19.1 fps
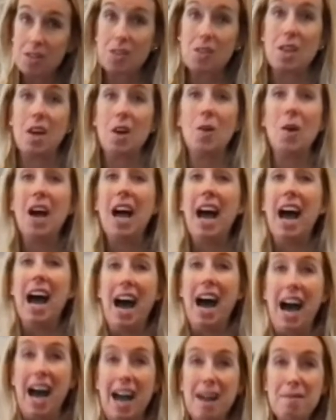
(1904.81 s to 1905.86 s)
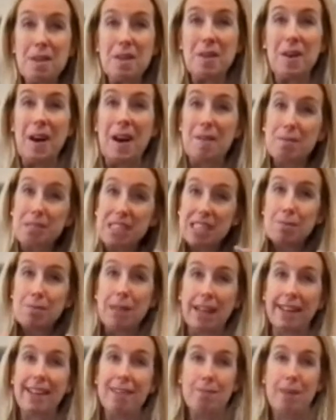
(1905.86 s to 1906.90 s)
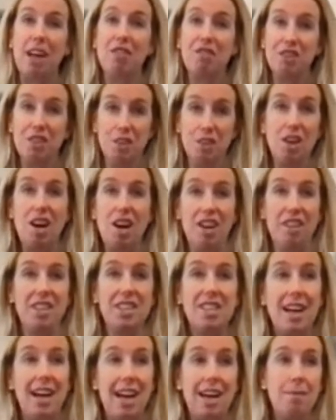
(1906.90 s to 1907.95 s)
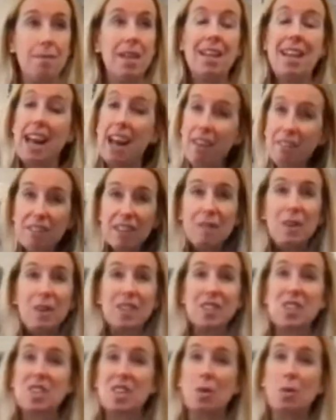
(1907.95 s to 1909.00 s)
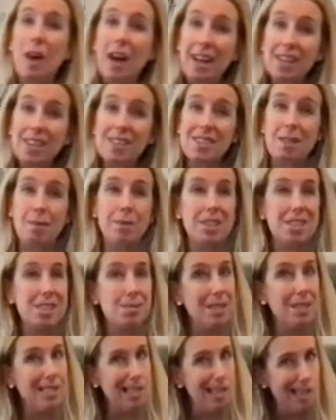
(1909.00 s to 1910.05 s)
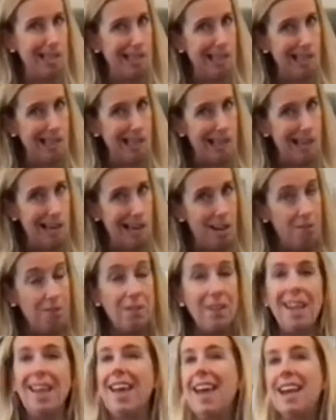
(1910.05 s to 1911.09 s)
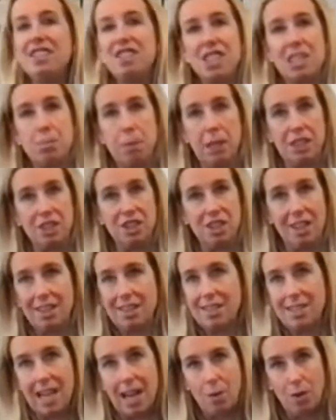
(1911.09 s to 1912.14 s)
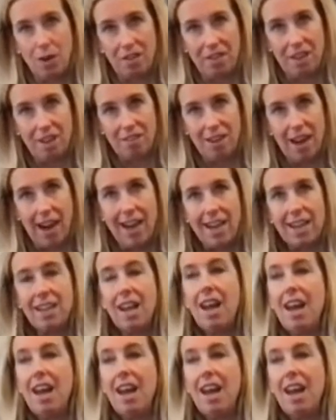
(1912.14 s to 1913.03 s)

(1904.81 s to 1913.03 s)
So I'm smelling my food all the time. And every once in a while, something smells a little off, and just pitch it. It's not worth it, right?